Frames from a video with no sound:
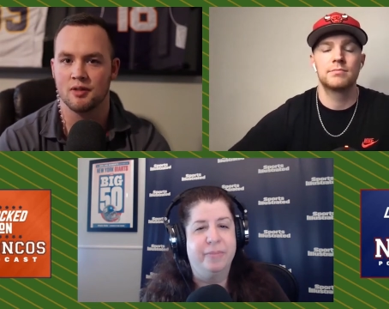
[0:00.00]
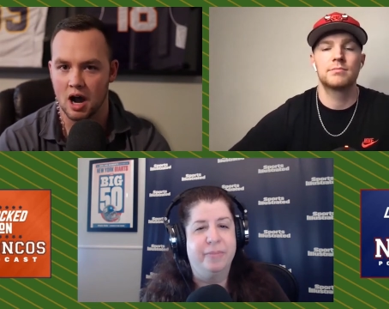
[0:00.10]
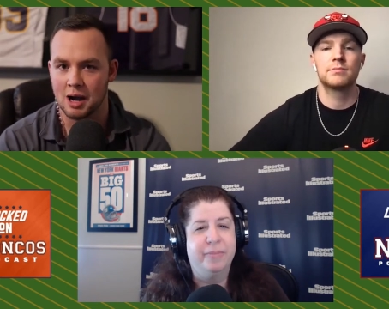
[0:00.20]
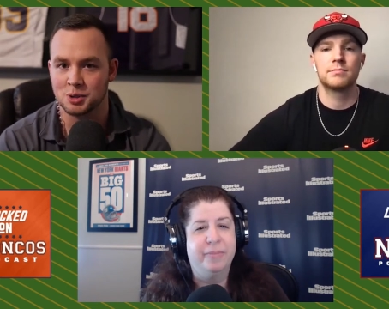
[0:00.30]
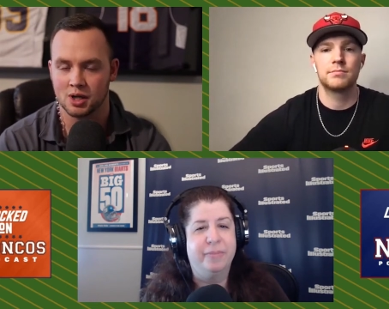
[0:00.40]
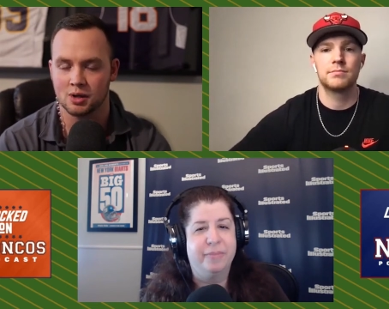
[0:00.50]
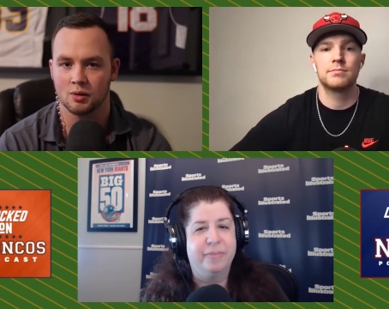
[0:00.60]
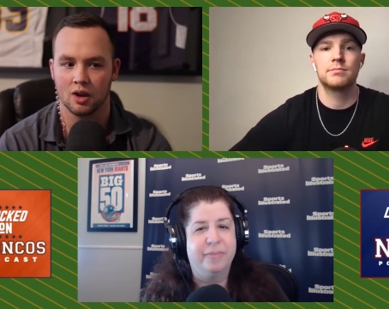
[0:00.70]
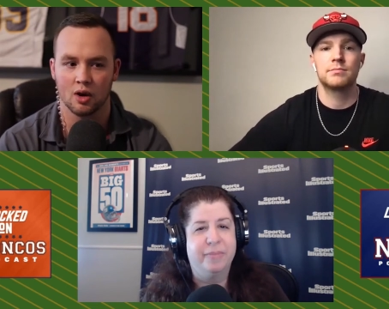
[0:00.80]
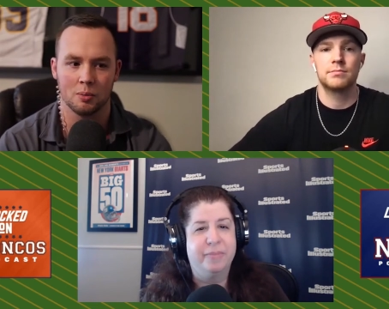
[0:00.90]
Speaker 1: option,
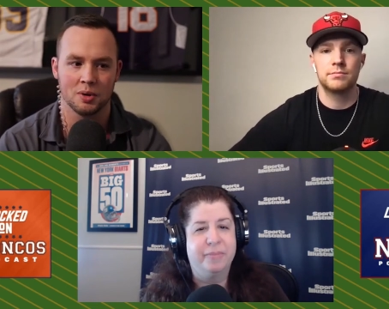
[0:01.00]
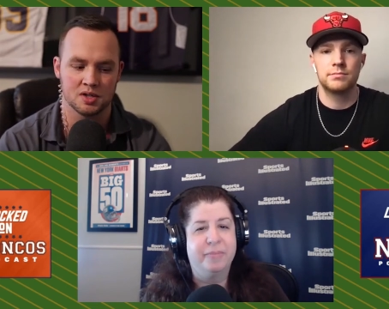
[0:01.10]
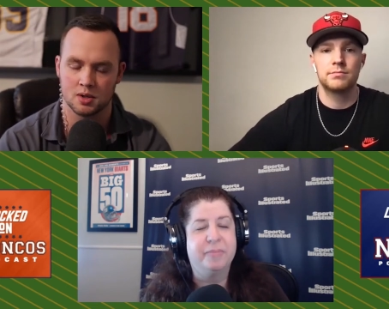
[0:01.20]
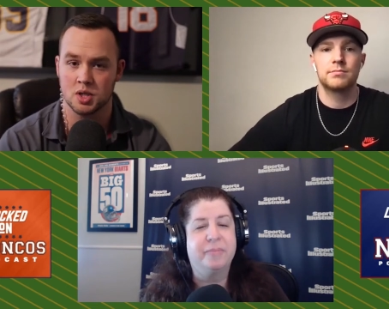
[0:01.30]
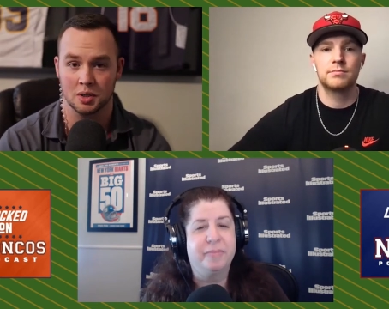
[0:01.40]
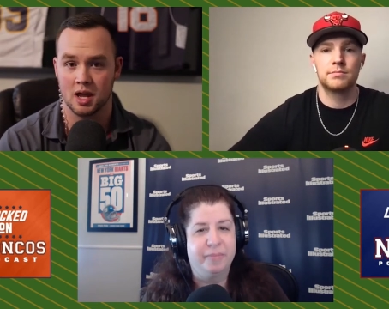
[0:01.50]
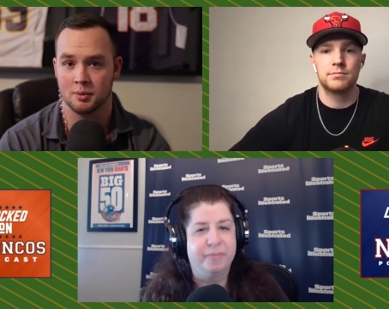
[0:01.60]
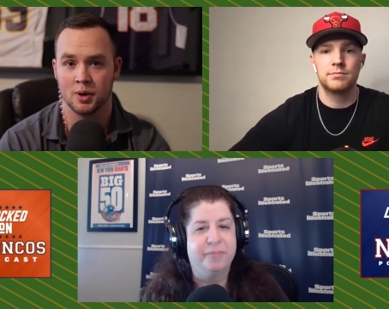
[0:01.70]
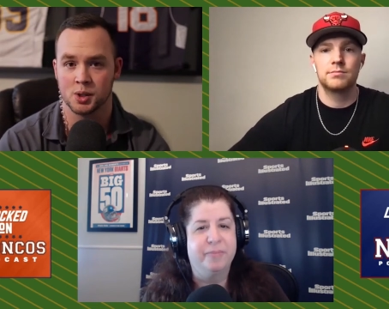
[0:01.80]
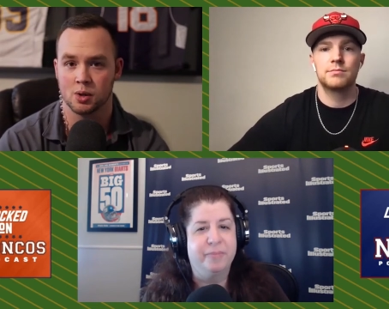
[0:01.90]
you know, because there's a lot of
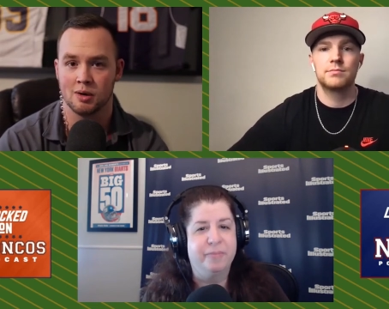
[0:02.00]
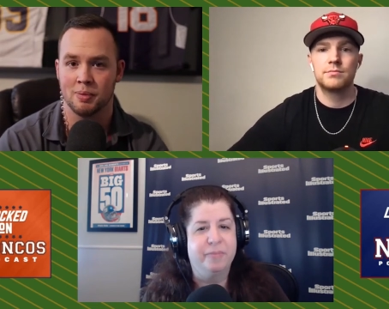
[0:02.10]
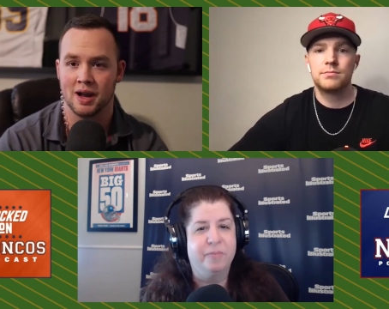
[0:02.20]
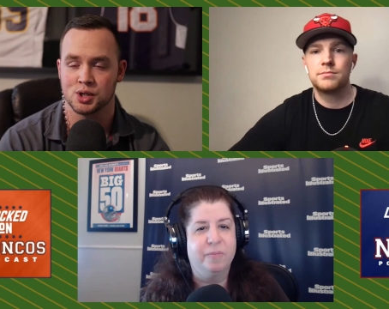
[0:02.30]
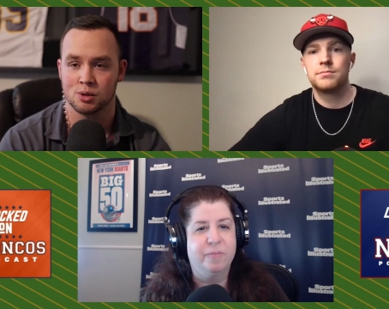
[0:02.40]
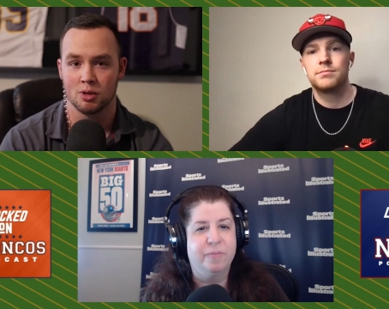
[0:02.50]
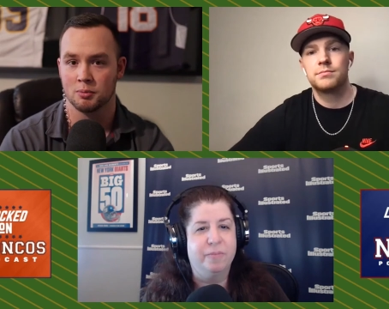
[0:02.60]
pressure on Pat Shurmur. The